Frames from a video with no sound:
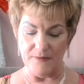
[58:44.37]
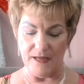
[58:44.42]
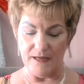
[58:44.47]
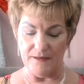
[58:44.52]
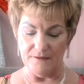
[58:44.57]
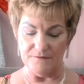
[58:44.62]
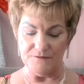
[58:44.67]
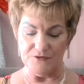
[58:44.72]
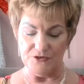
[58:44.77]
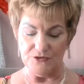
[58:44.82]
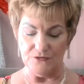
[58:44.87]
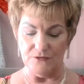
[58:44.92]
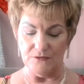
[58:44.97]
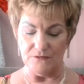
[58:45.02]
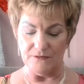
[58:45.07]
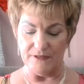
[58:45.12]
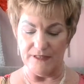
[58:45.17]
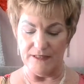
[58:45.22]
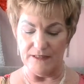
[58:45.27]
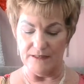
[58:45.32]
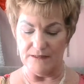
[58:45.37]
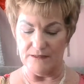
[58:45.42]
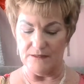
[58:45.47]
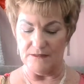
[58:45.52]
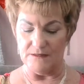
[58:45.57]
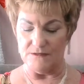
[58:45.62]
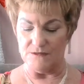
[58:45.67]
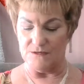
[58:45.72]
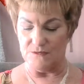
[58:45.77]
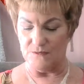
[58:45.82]
have jewelry in it
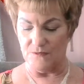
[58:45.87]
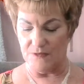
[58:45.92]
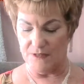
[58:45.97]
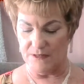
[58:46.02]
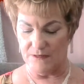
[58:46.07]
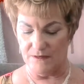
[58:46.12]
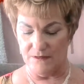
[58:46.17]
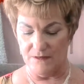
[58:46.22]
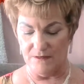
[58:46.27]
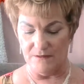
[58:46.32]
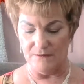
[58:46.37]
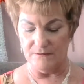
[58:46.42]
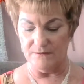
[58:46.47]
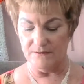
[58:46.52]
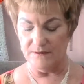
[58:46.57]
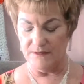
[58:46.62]
as well.